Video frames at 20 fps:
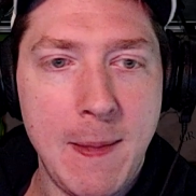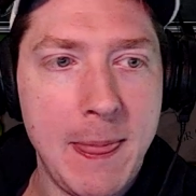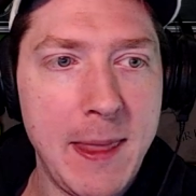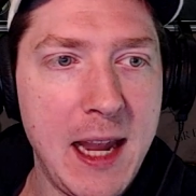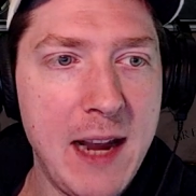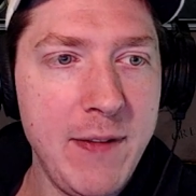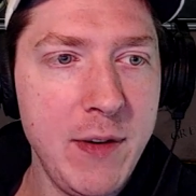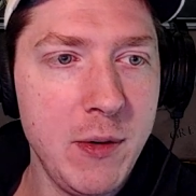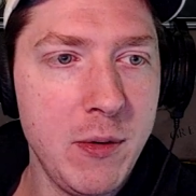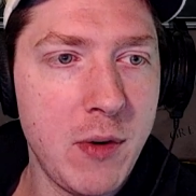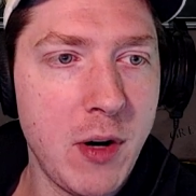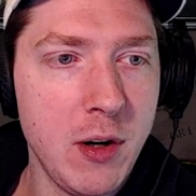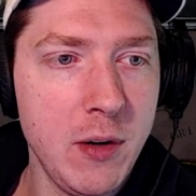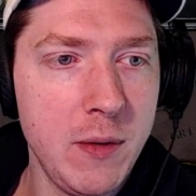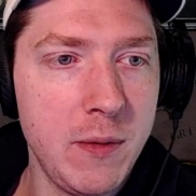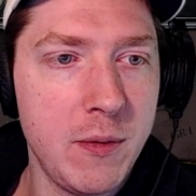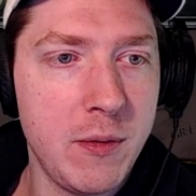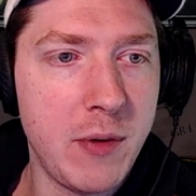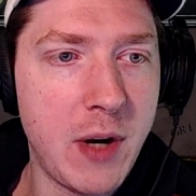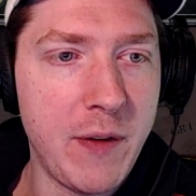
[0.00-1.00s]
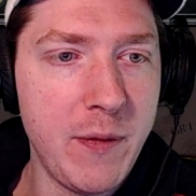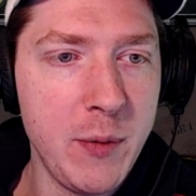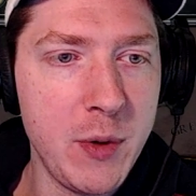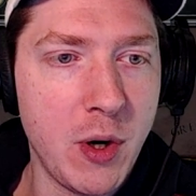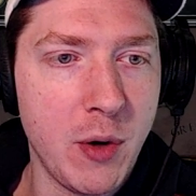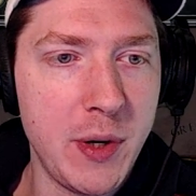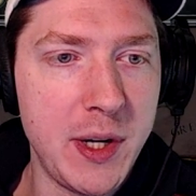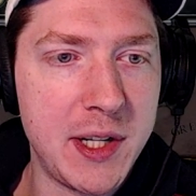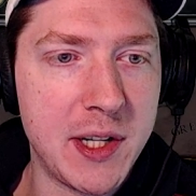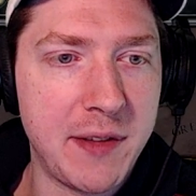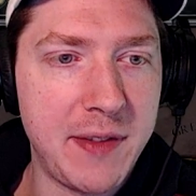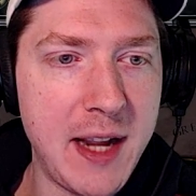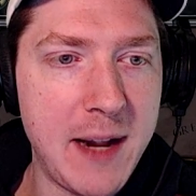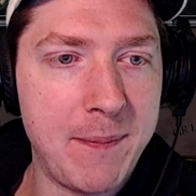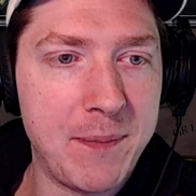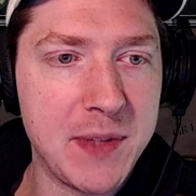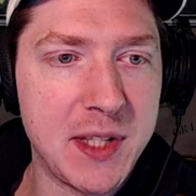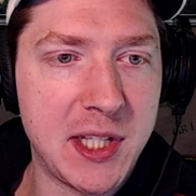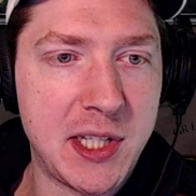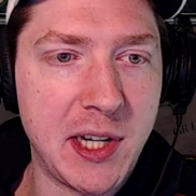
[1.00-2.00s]
Haven't we already done that?
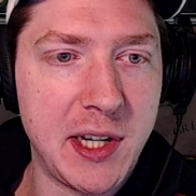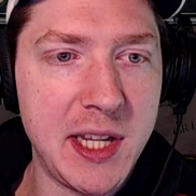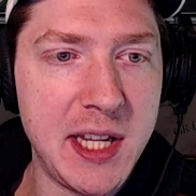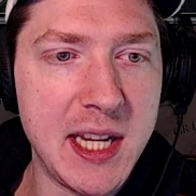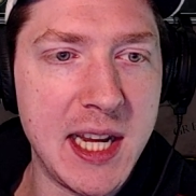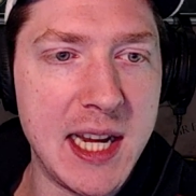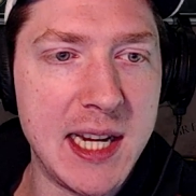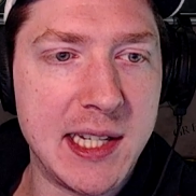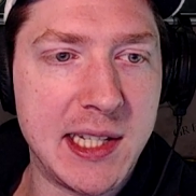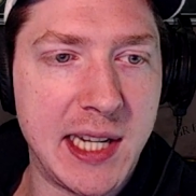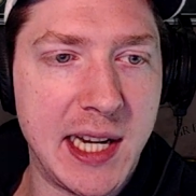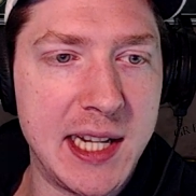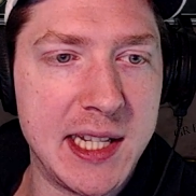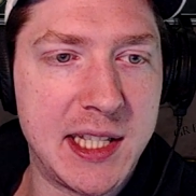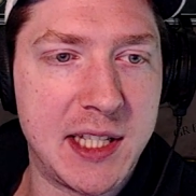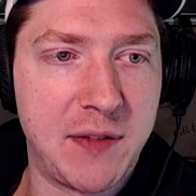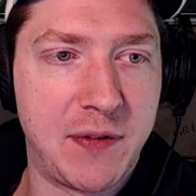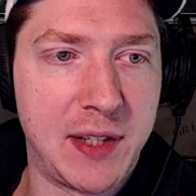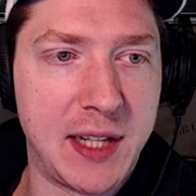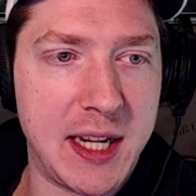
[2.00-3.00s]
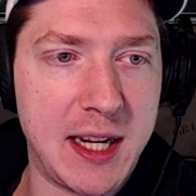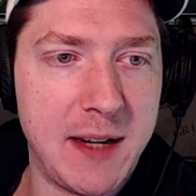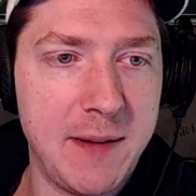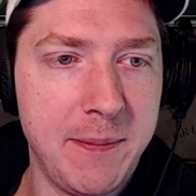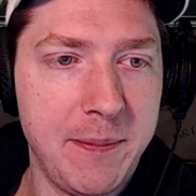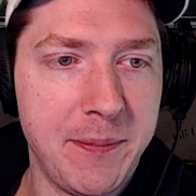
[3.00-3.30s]
Studying intensively.